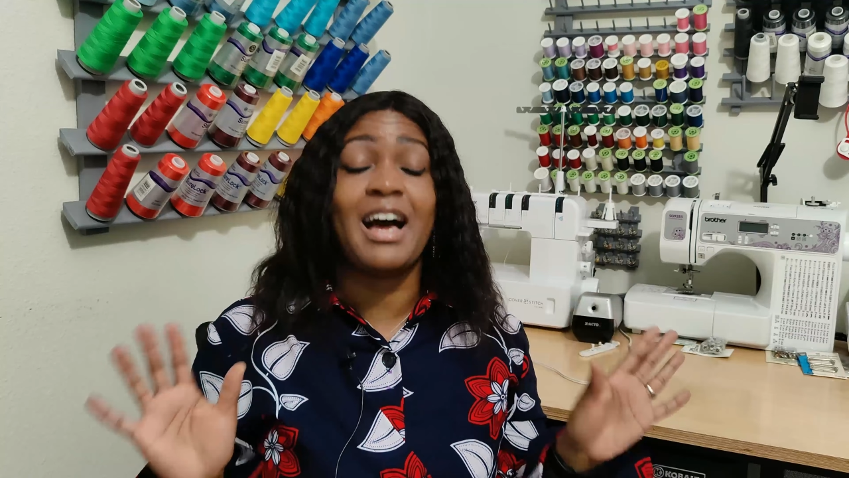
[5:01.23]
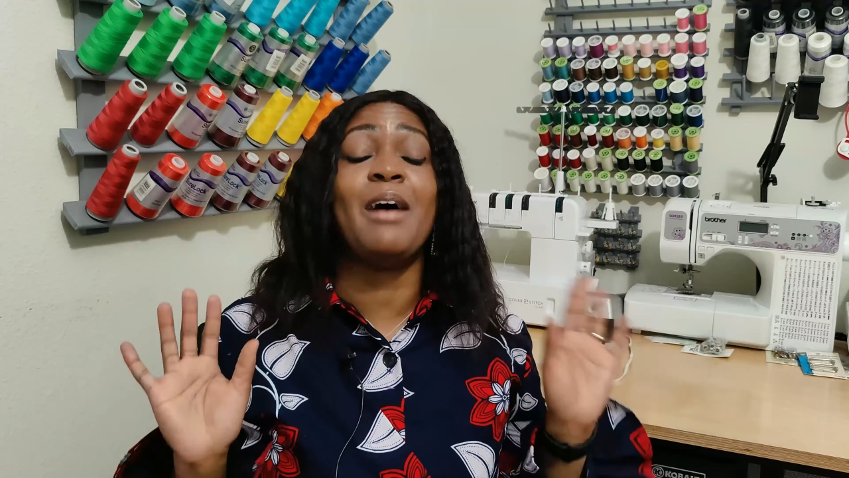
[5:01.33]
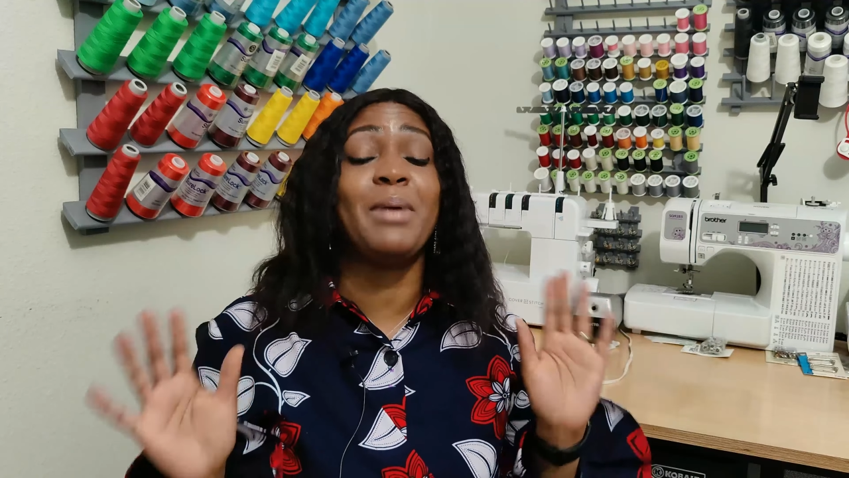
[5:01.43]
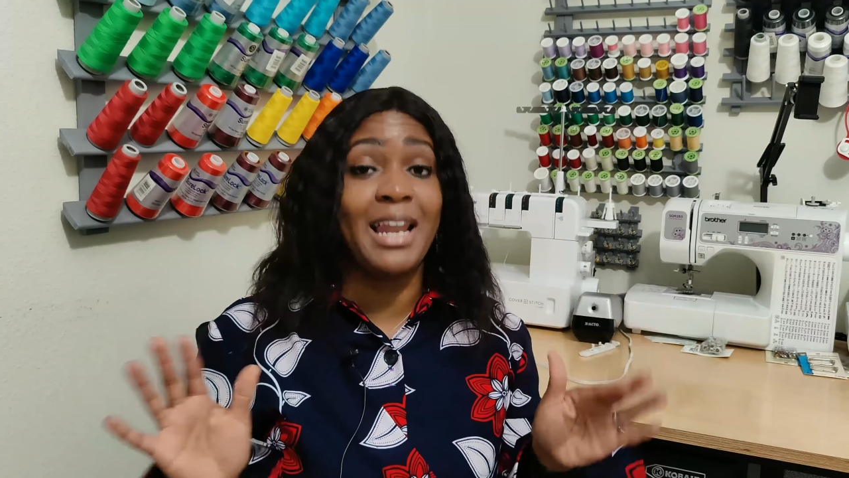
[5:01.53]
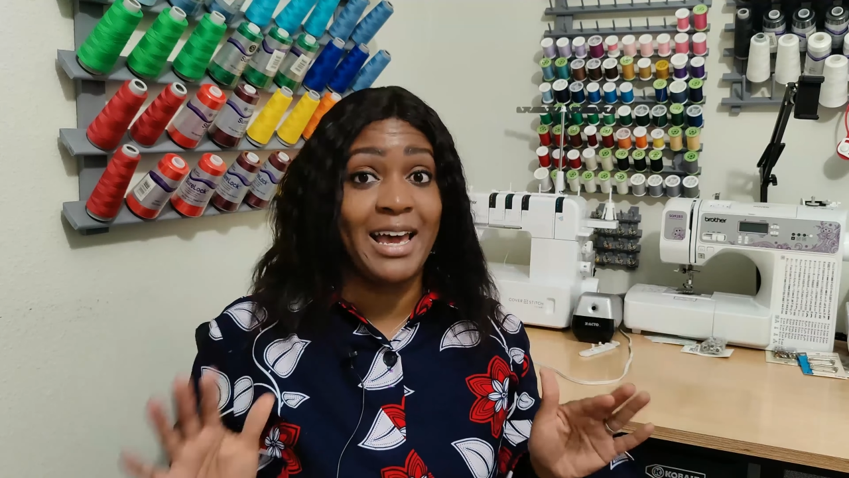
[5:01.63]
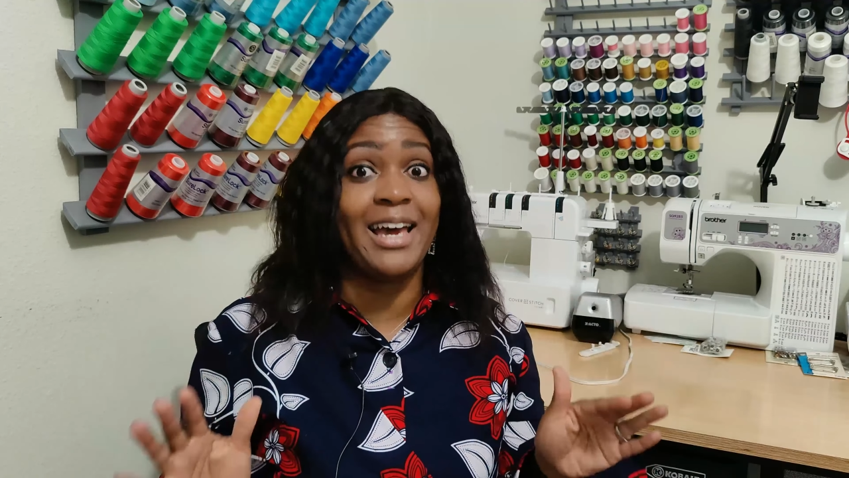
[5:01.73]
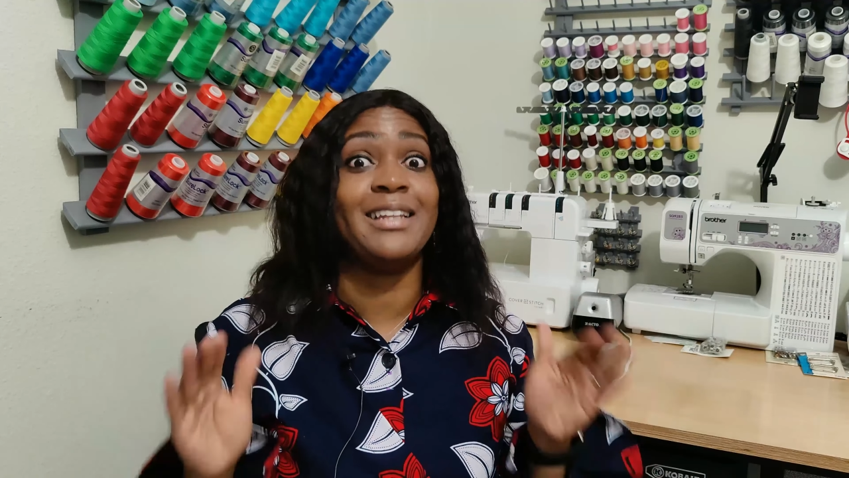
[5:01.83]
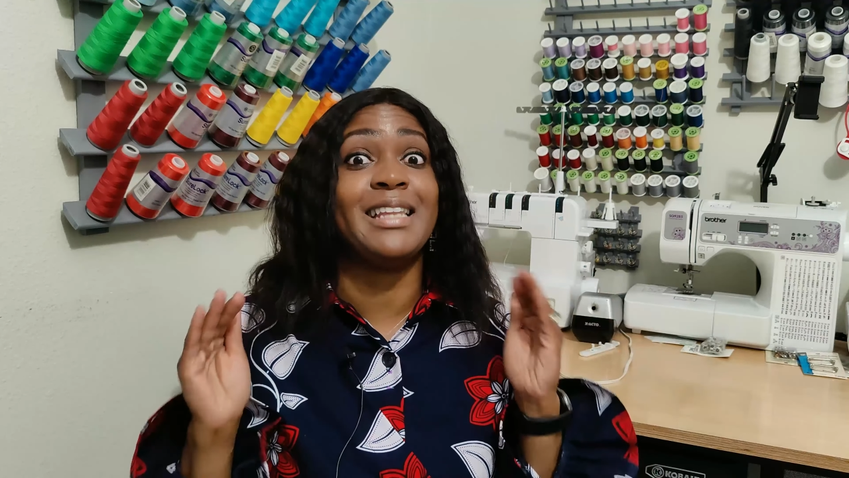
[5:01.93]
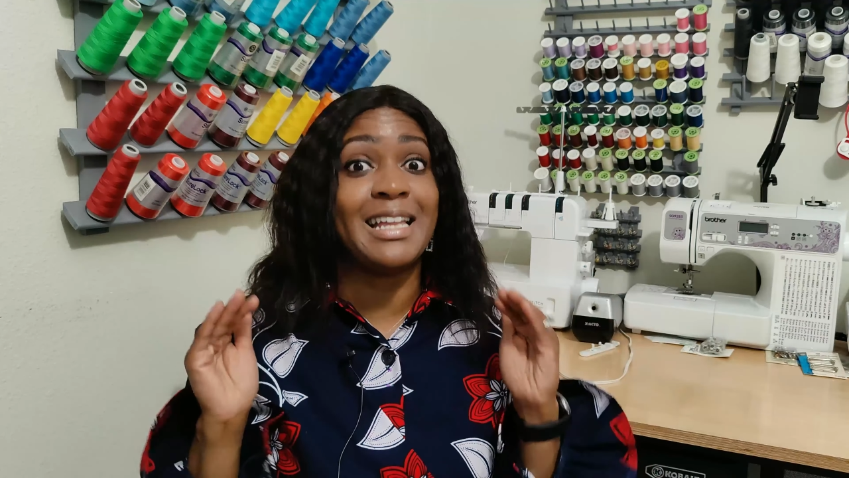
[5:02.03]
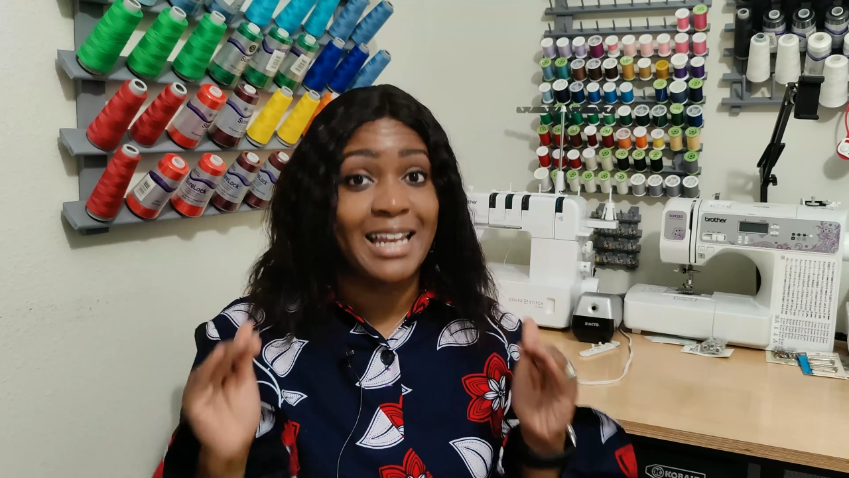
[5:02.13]
I'm
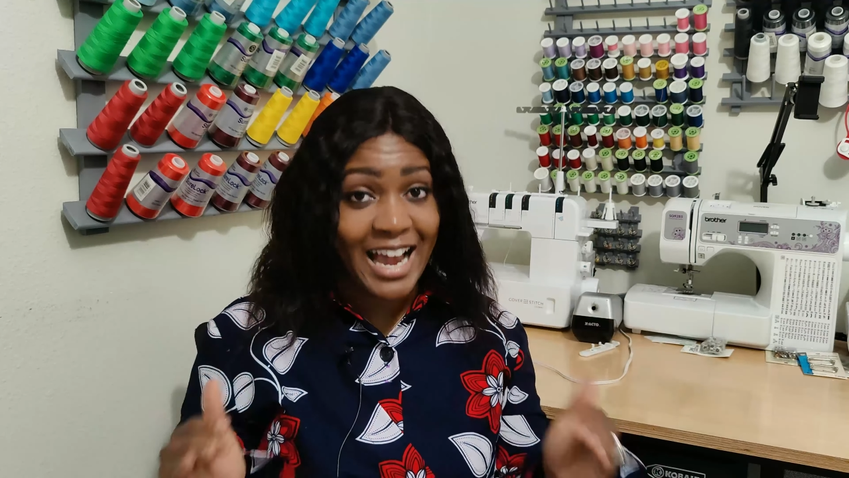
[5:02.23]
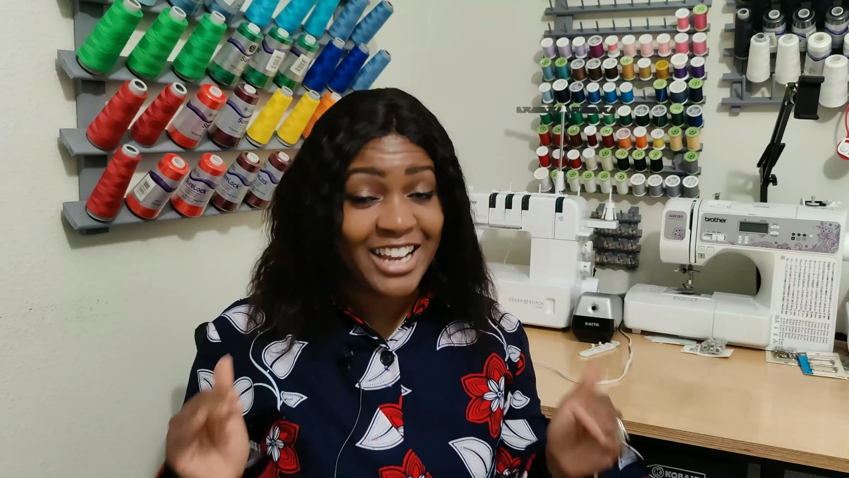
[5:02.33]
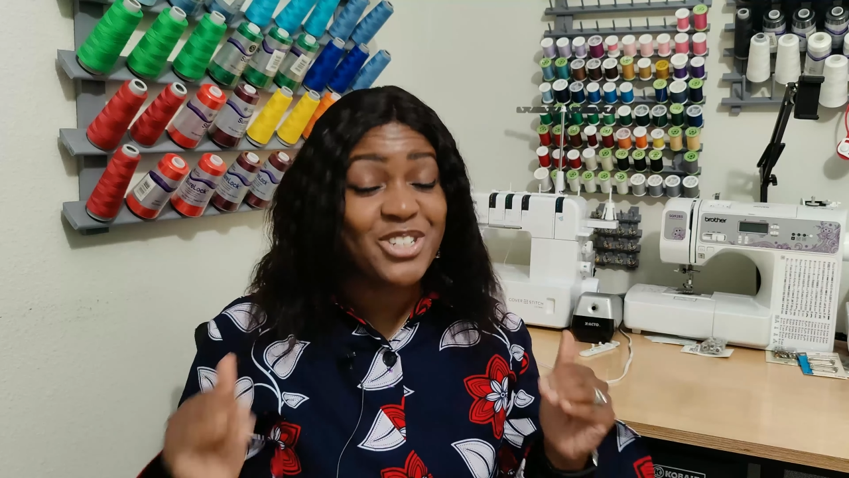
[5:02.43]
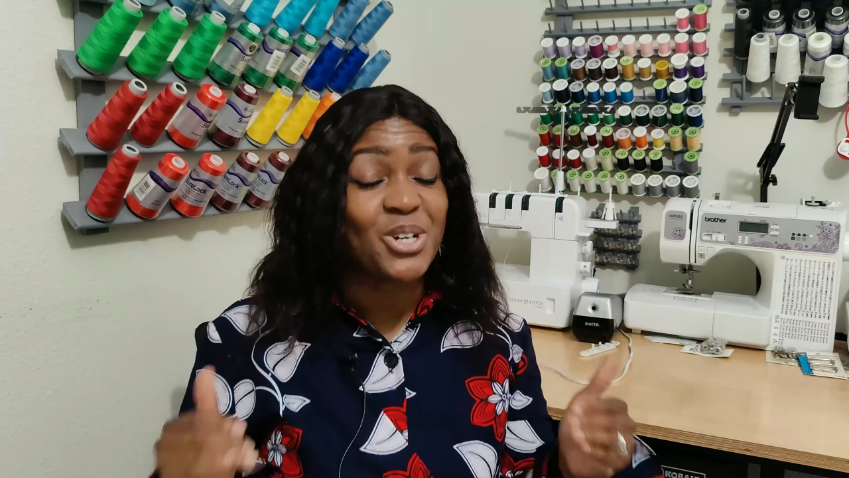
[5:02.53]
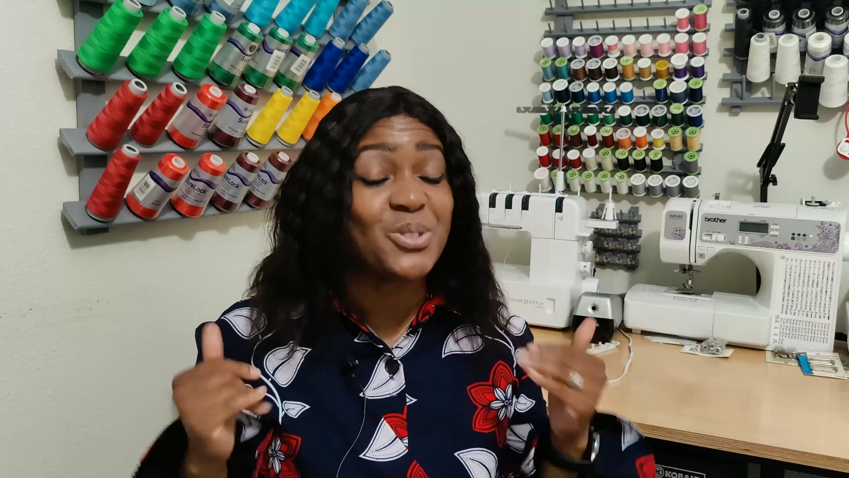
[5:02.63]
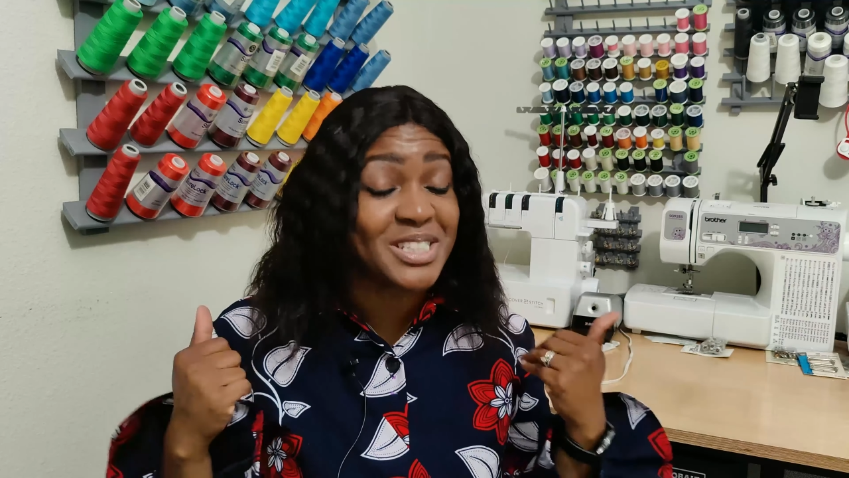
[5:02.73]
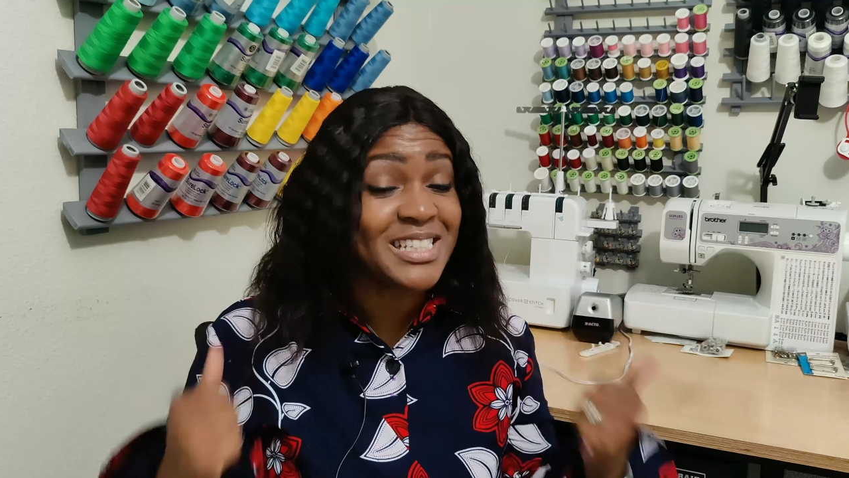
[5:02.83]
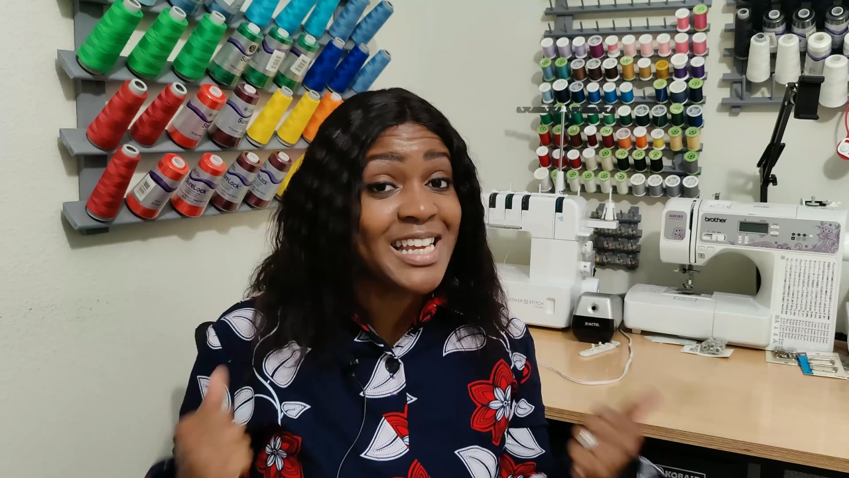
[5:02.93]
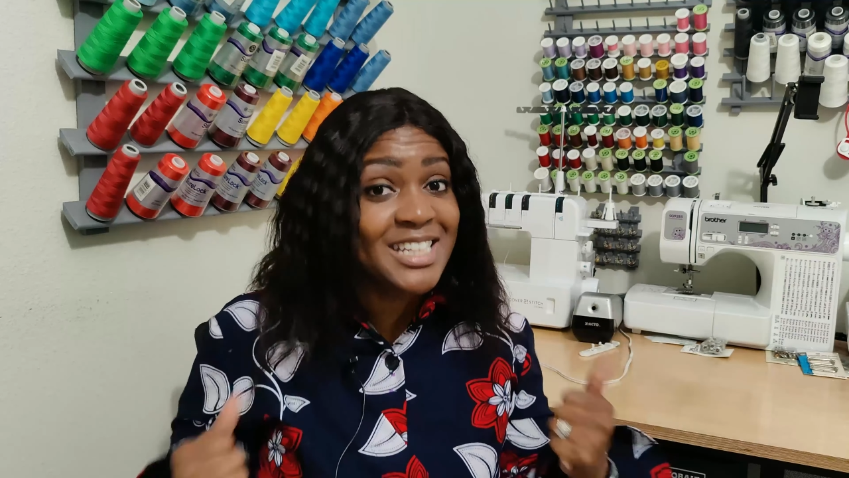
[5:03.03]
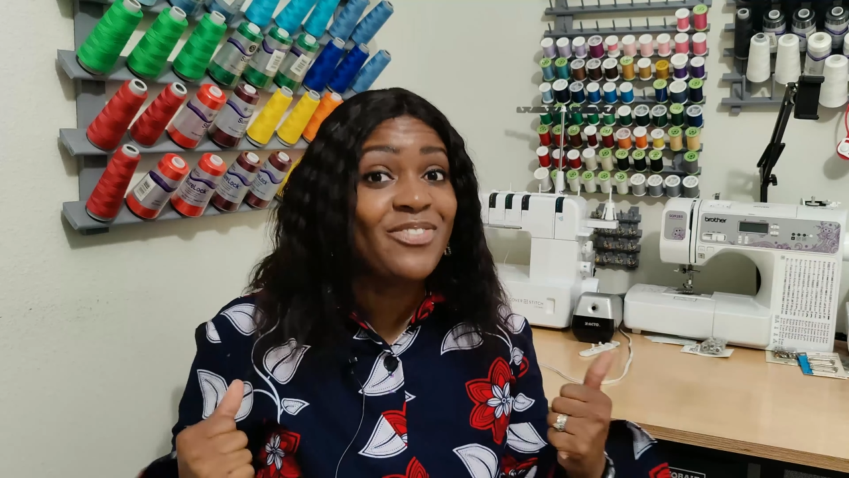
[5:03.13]
glad that I
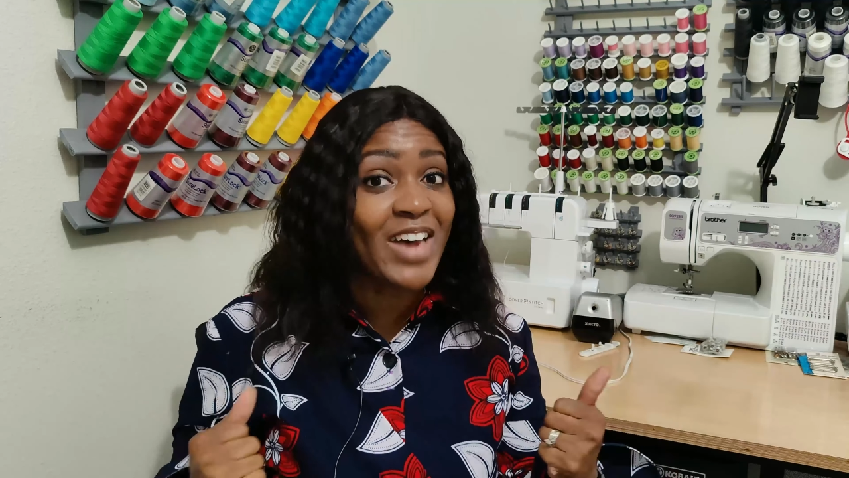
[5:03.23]
chose this